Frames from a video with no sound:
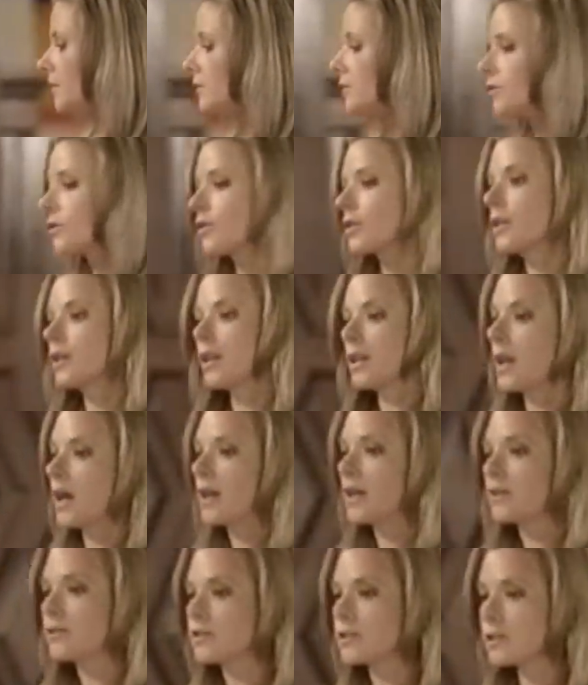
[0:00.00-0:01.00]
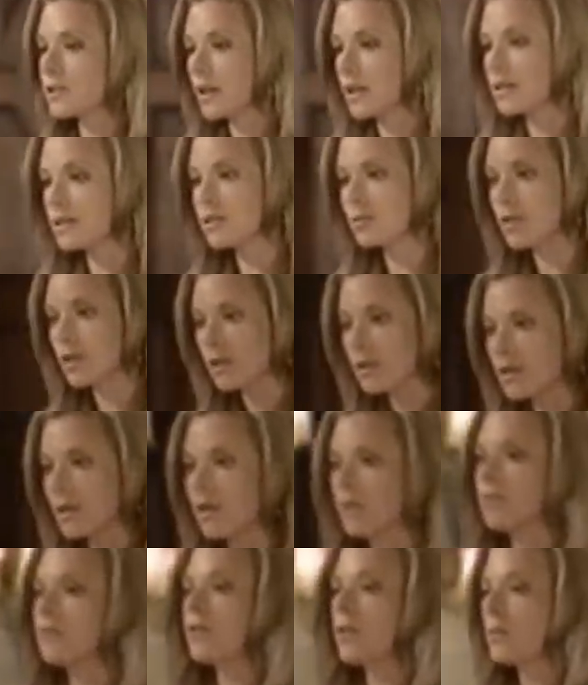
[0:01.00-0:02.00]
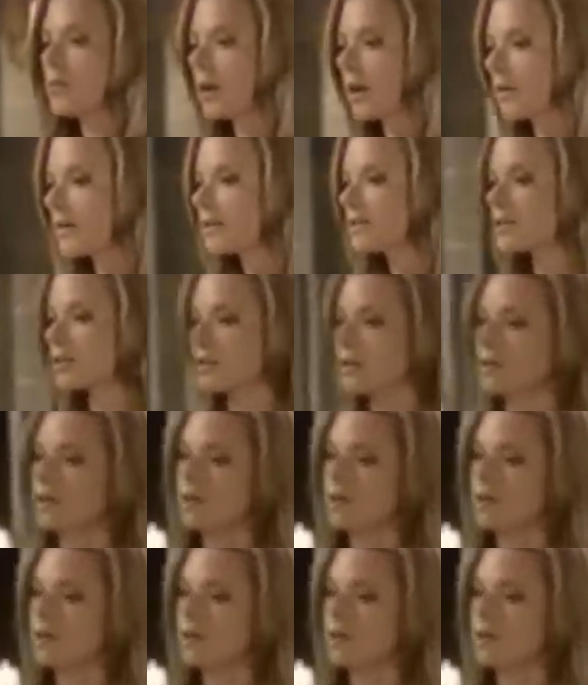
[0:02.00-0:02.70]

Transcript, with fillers: Jordan and I have decided to make a go of our marriage.